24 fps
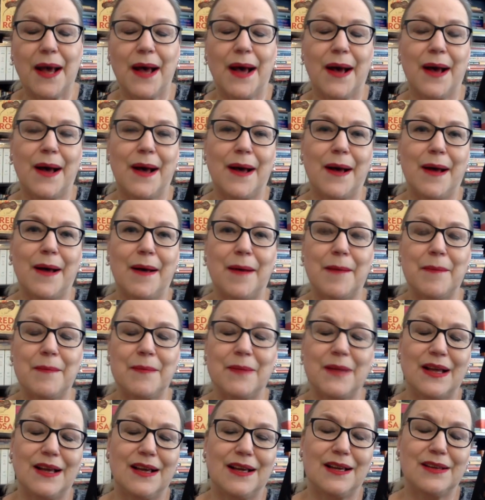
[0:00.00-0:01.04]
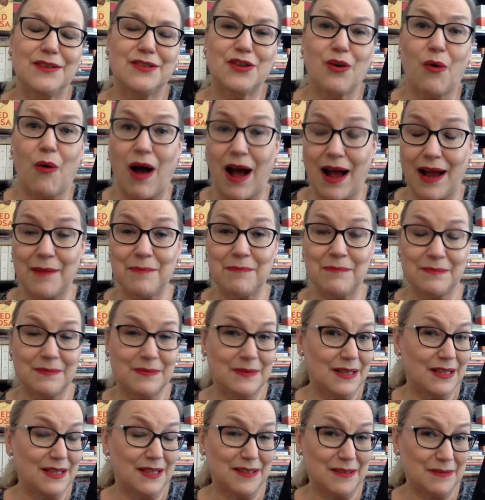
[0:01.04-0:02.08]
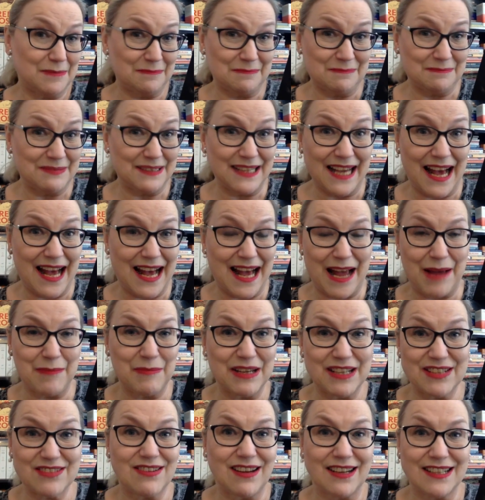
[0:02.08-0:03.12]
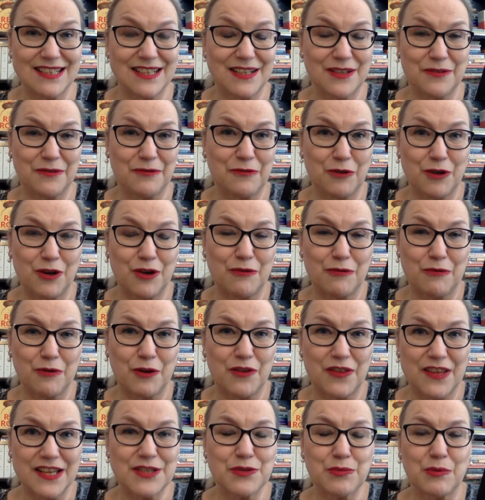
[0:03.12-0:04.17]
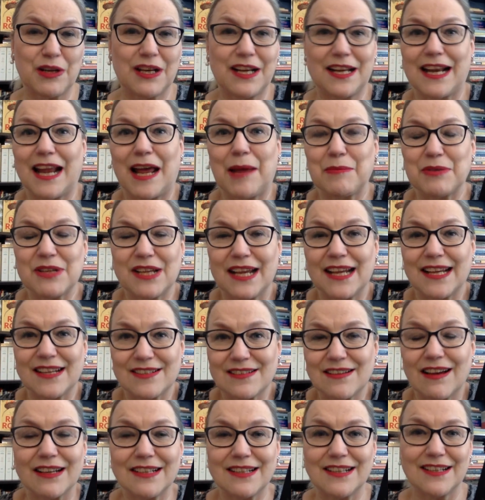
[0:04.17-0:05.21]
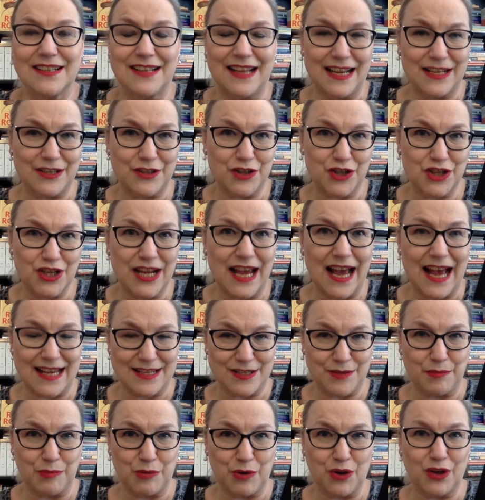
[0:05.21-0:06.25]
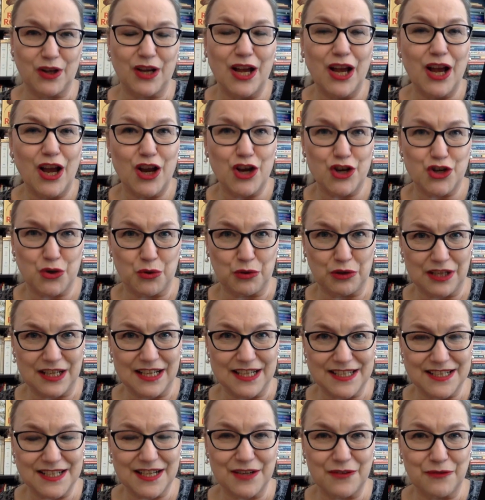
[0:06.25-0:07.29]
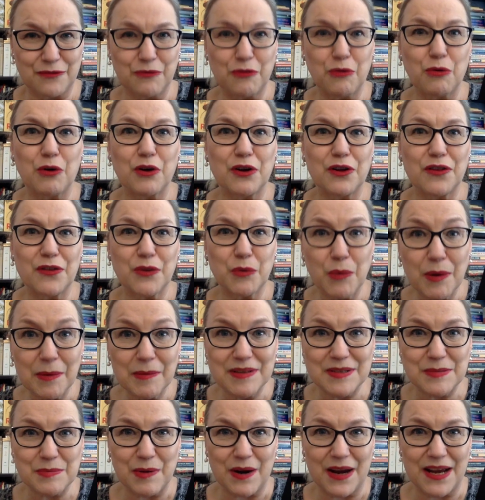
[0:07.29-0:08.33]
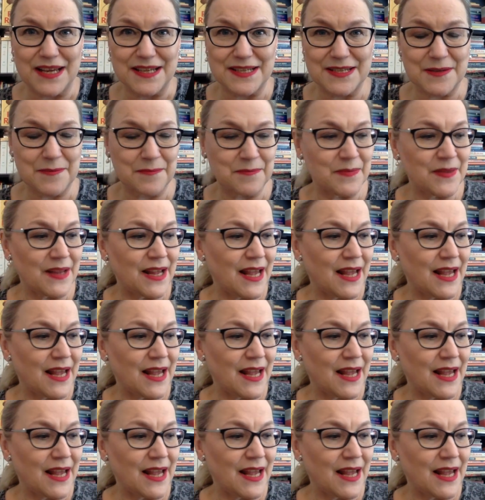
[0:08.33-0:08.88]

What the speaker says: I'm excited for this one. And I'm excited that she has a book shortlisted for the Women's Prize.